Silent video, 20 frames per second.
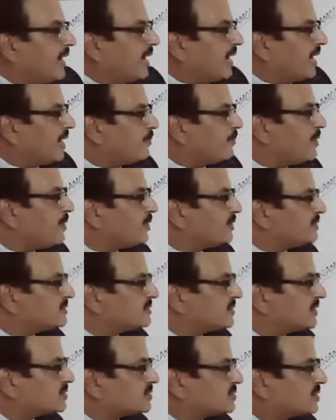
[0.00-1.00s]
Immune
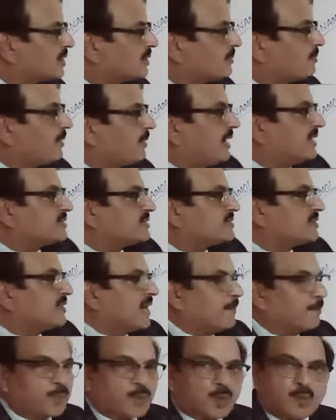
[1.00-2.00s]
system is
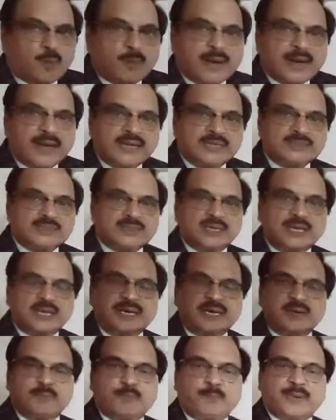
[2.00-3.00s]
compromised
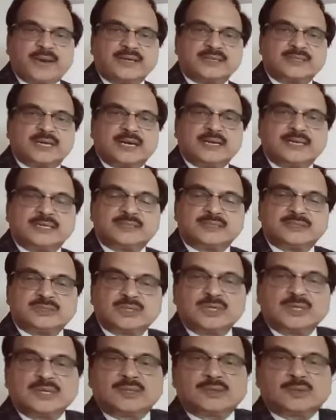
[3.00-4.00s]
in patients,
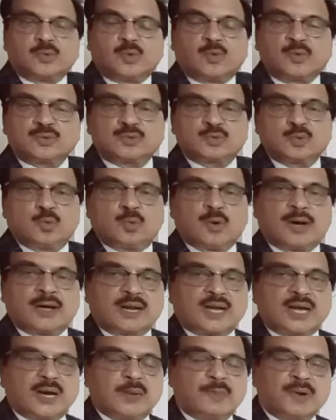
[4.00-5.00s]
those who
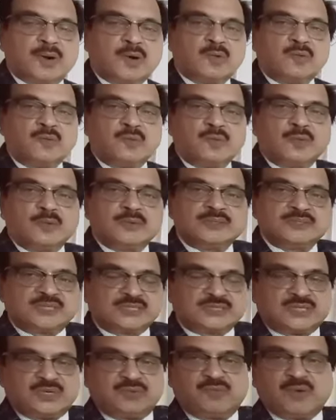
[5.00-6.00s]
are above
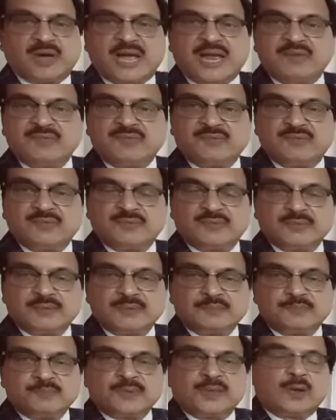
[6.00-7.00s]
65
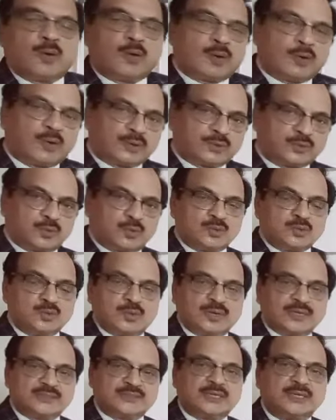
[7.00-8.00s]
or those who
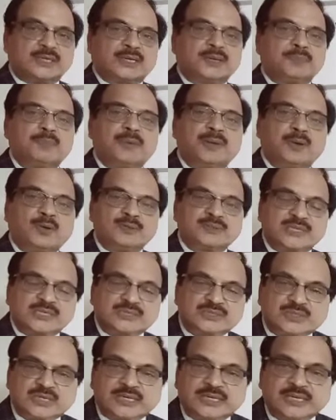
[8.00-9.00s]
are children below
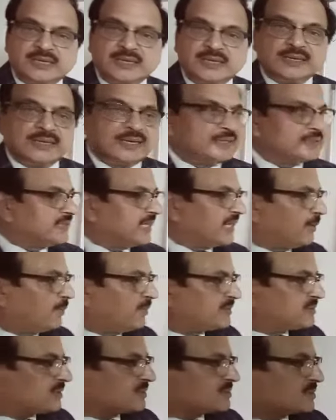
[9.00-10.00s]
60, their
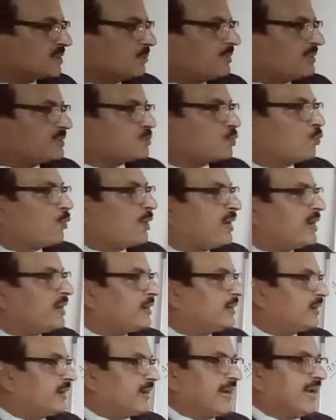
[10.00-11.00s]
immune system is weak,
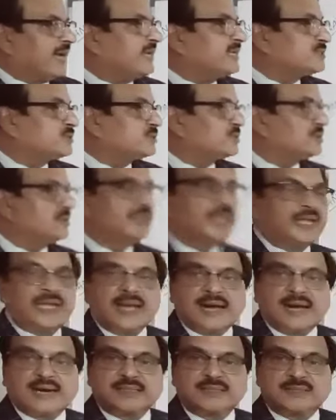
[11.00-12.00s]
hence they
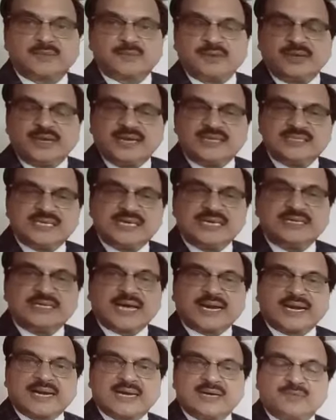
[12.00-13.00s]
are the easy
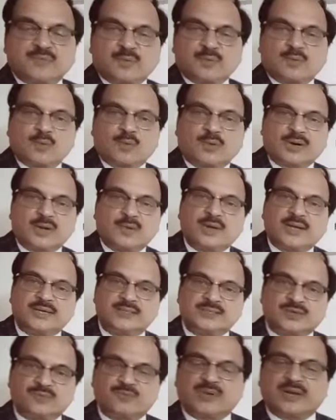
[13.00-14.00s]
target for
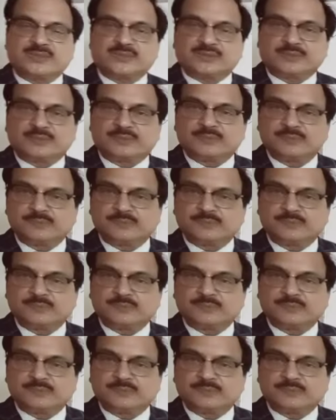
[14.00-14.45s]
coronavirus infection.